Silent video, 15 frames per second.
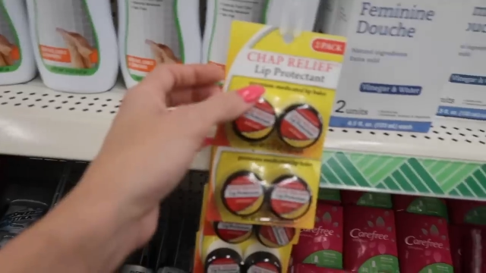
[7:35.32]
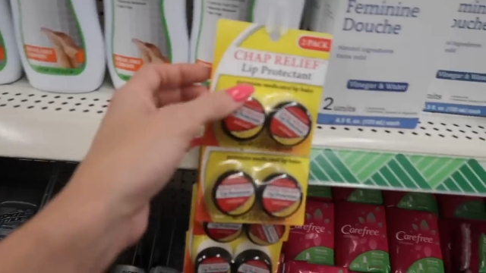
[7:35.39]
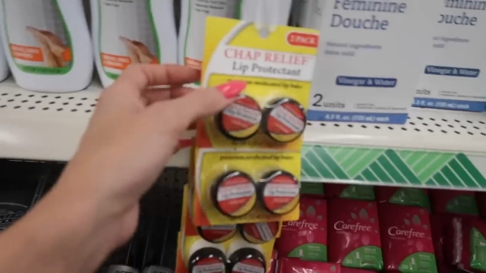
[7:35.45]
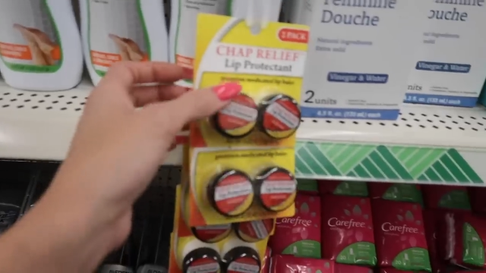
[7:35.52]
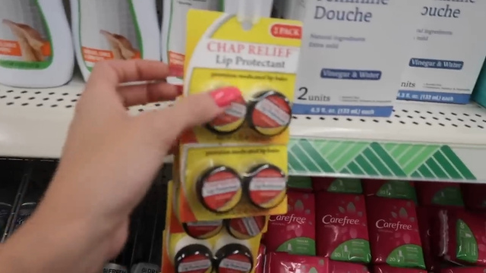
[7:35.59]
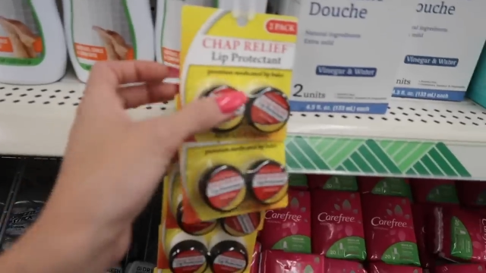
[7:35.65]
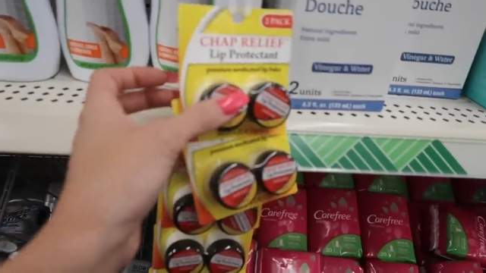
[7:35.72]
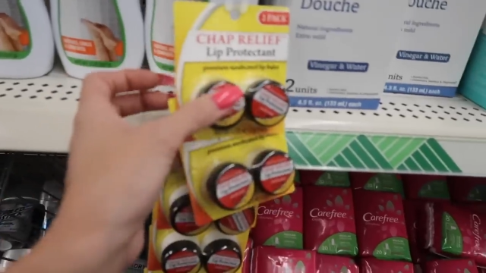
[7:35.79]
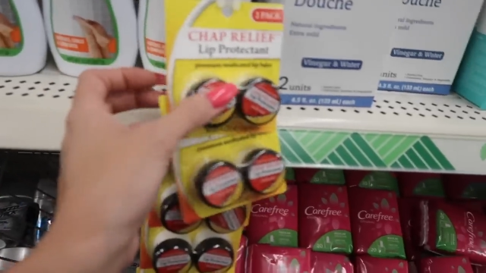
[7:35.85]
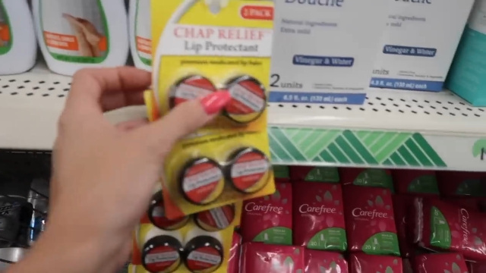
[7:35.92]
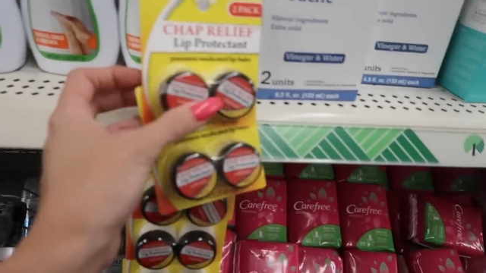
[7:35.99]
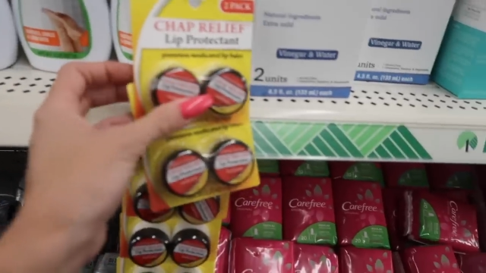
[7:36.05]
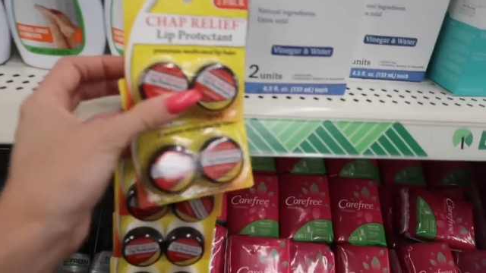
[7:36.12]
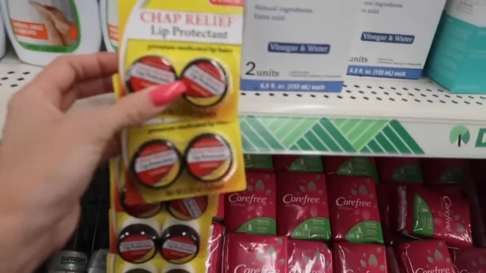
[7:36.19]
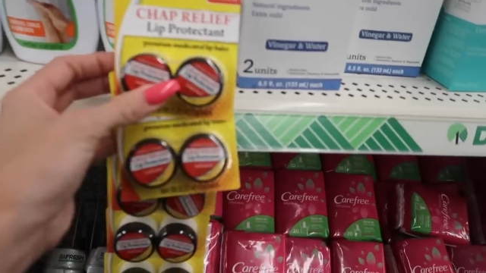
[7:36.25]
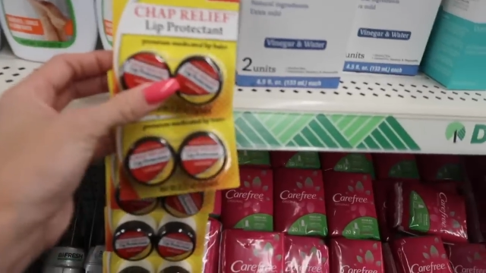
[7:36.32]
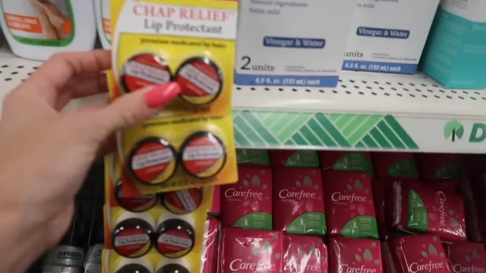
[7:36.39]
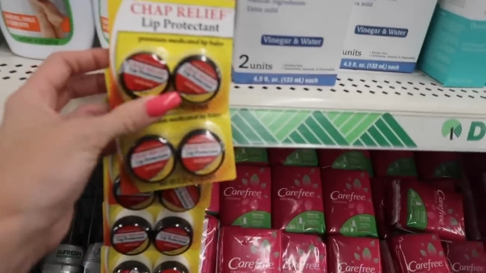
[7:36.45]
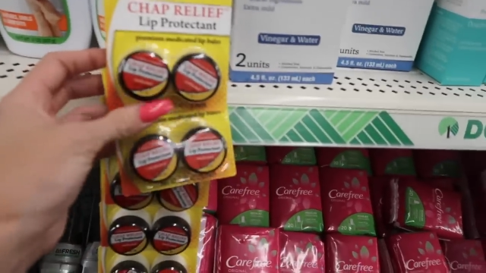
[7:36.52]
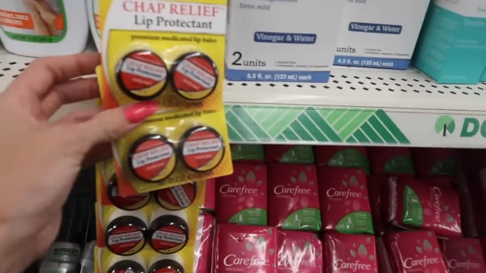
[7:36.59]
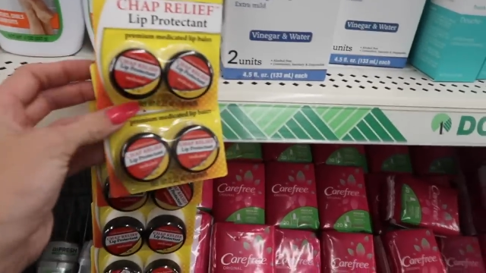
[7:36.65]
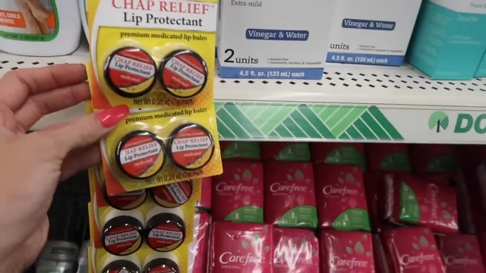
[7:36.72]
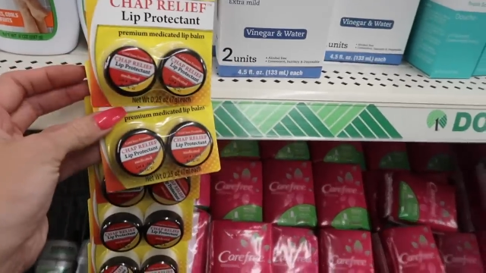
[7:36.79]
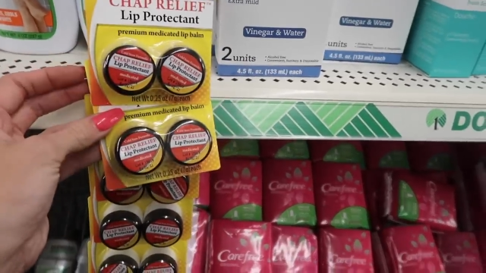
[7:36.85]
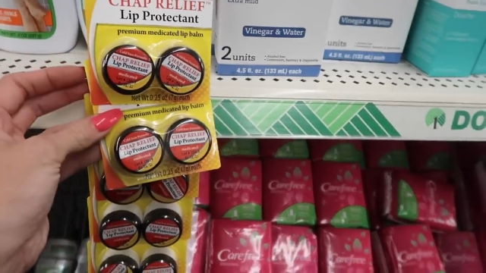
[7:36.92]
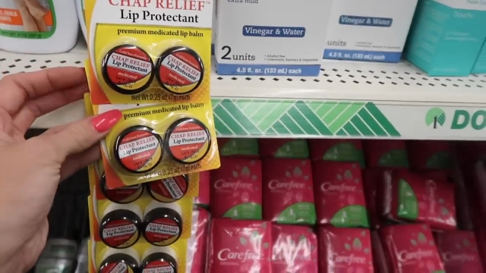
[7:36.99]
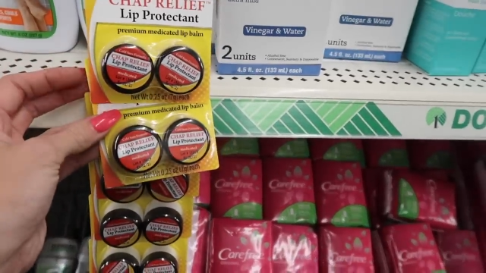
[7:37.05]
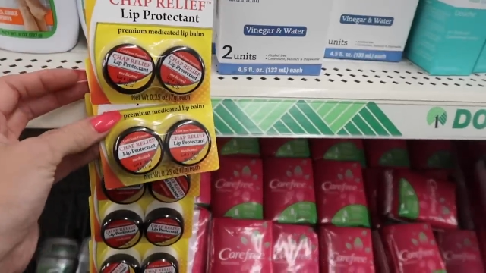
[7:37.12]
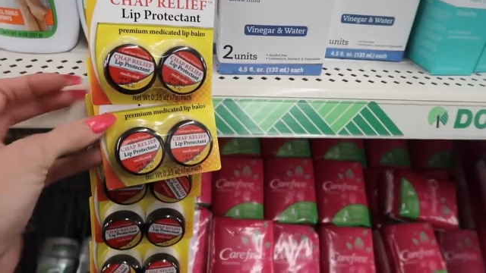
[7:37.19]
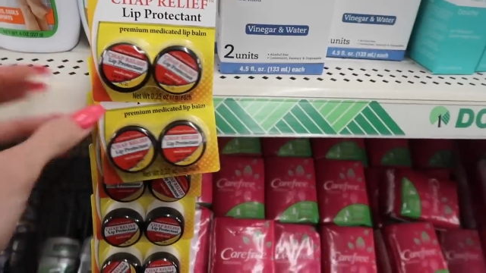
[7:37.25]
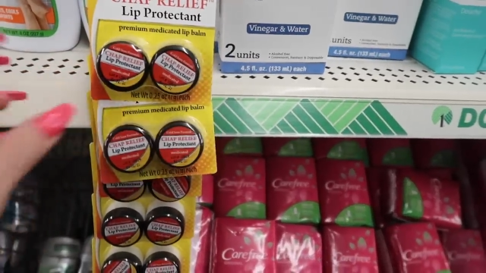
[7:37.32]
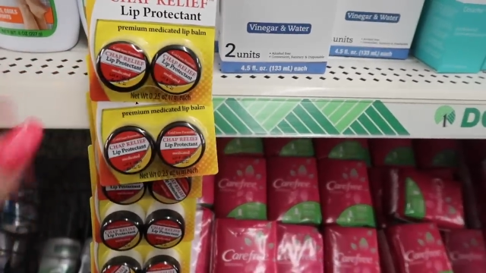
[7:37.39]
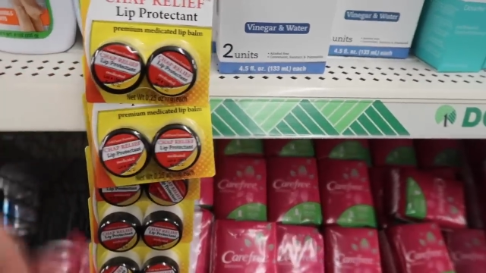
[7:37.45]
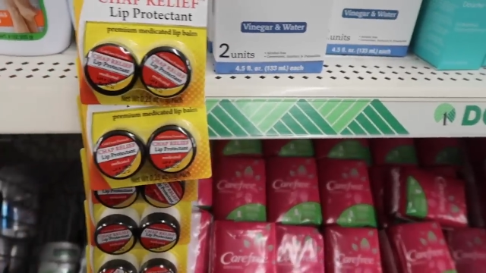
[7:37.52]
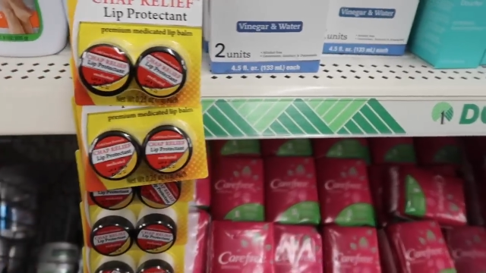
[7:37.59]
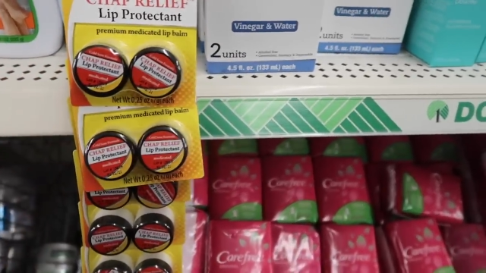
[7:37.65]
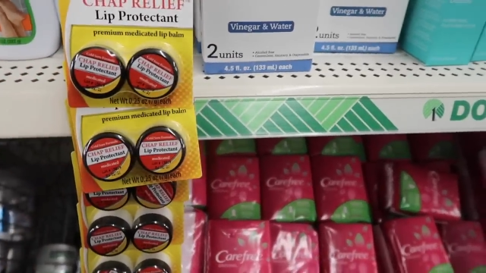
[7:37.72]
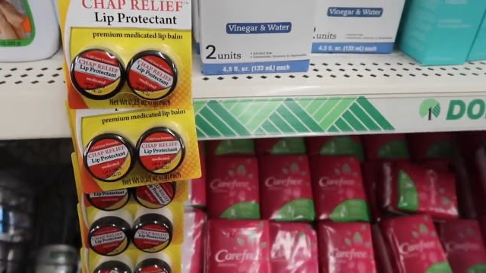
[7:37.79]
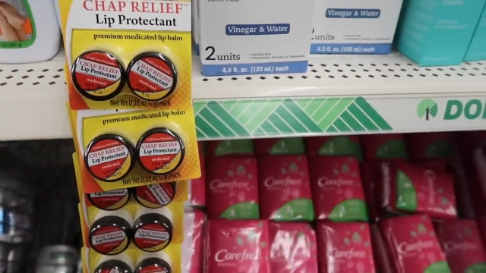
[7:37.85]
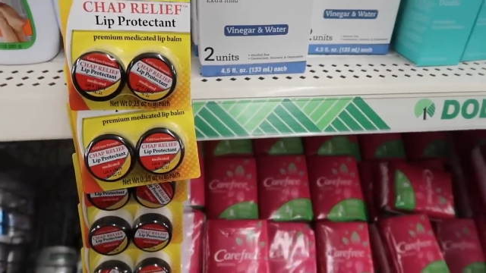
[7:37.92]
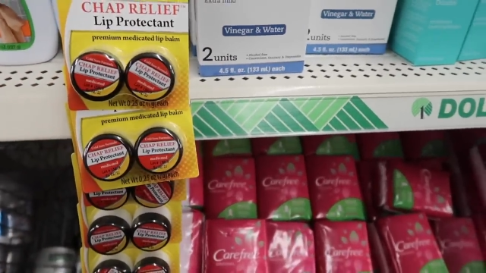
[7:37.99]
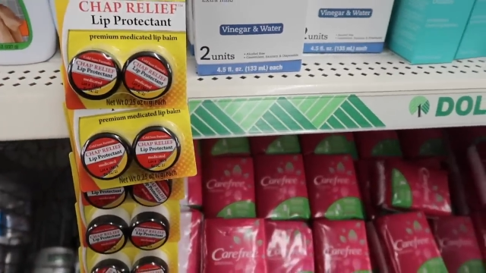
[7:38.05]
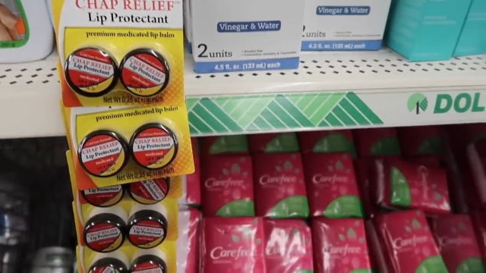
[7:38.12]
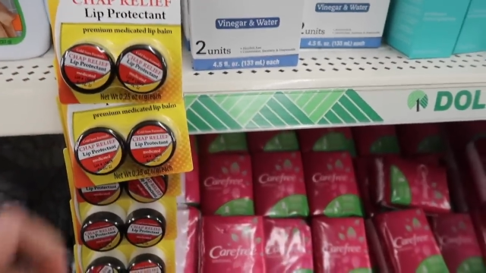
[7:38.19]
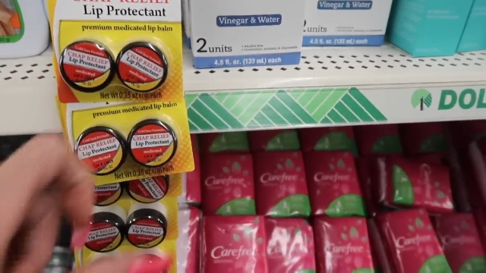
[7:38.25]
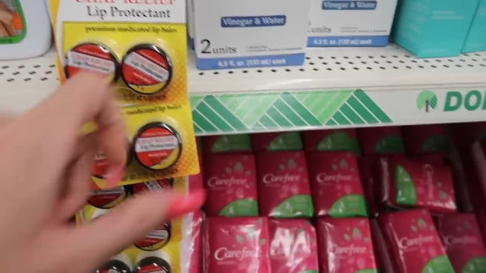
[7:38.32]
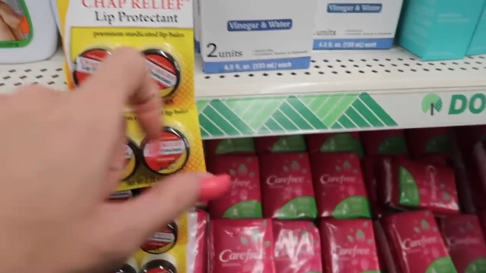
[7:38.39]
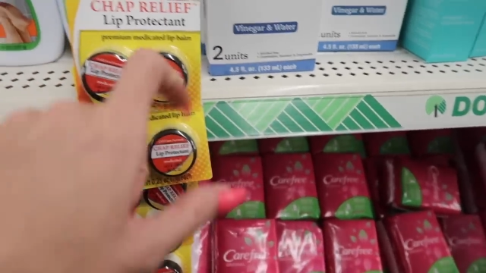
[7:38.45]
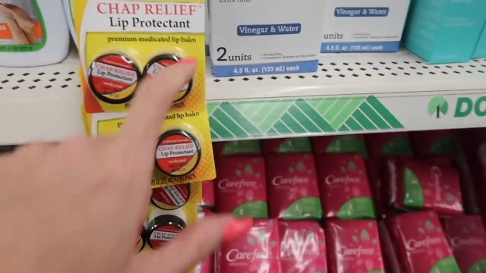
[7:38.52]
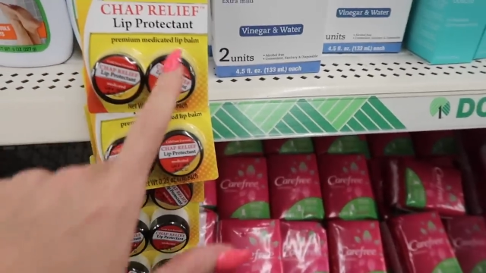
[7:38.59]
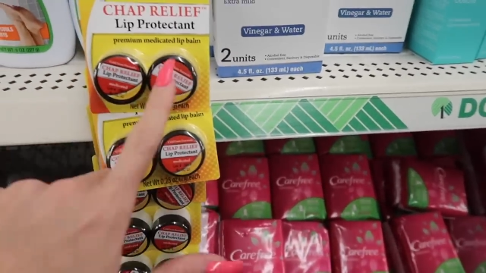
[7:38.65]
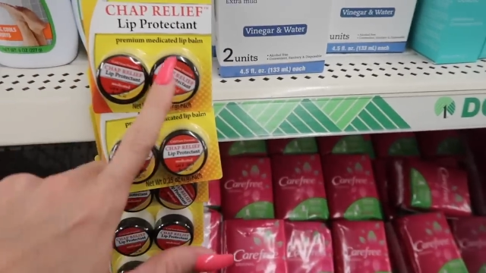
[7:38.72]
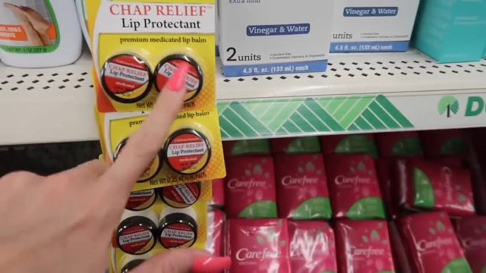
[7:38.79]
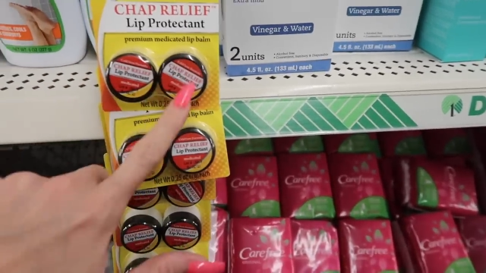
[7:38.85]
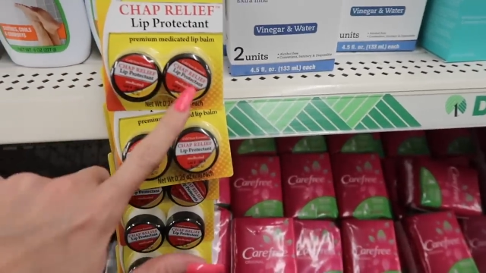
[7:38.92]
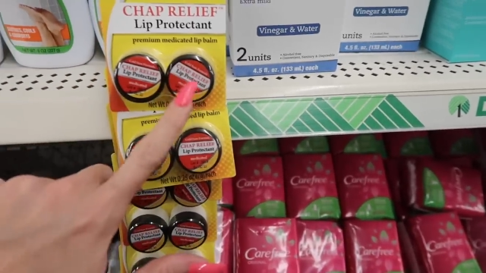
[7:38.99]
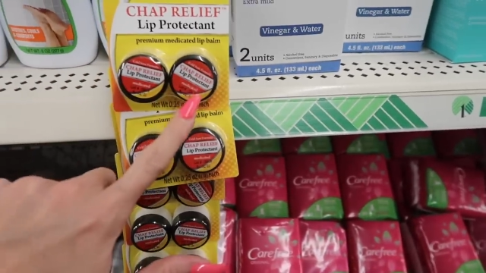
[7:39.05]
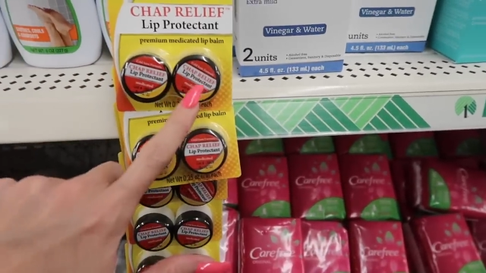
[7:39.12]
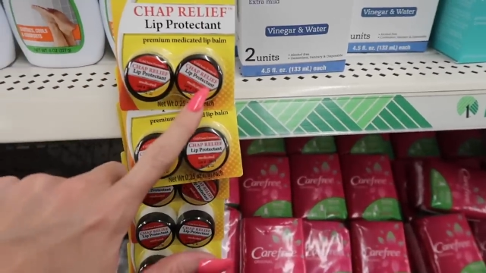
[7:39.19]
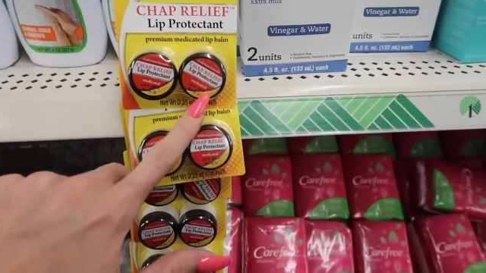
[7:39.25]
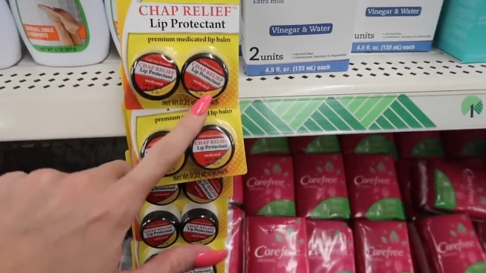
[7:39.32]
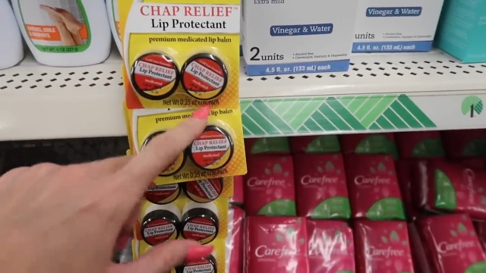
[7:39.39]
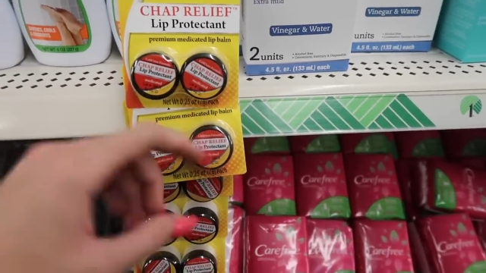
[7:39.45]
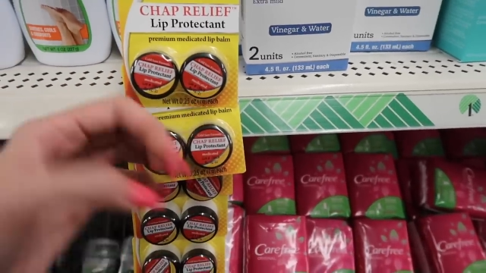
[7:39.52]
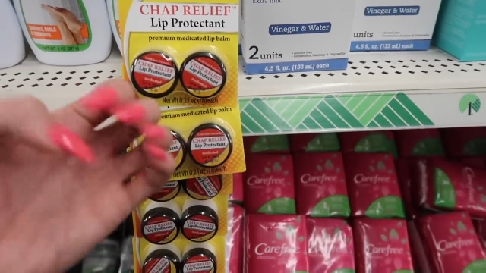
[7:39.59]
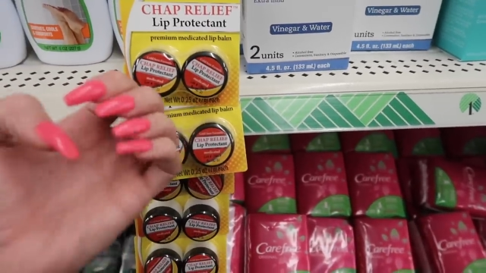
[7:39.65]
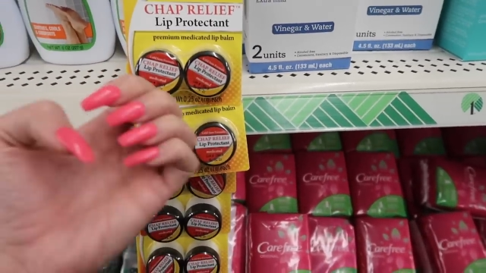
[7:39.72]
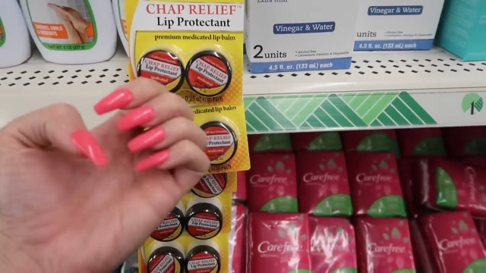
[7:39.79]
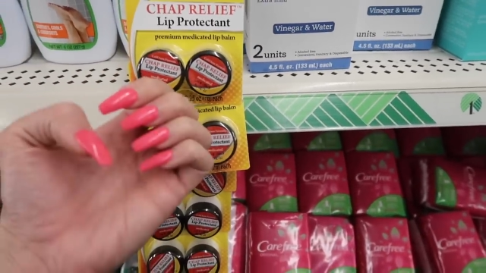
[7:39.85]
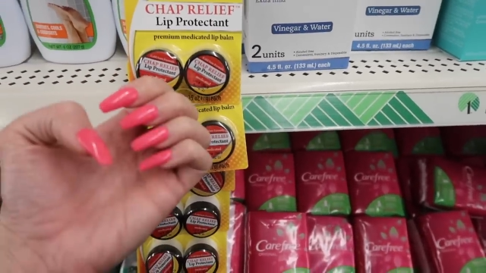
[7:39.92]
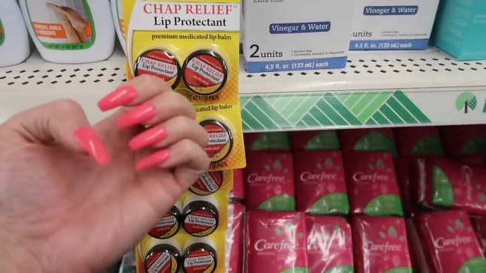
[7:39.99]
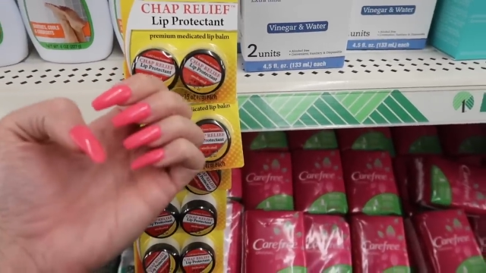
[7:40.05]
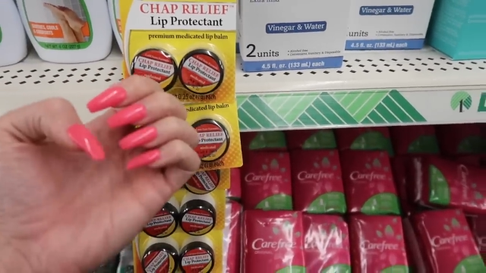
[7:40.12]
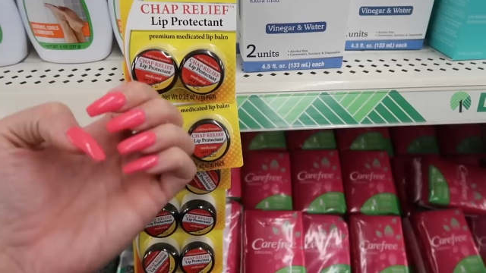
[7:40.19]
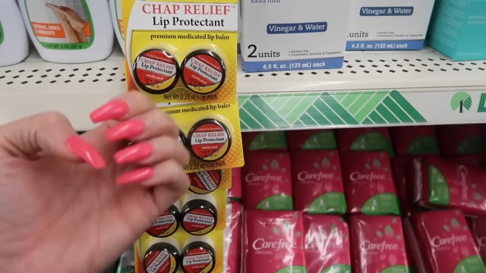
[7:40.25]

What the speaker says: [unreadable: no face in view]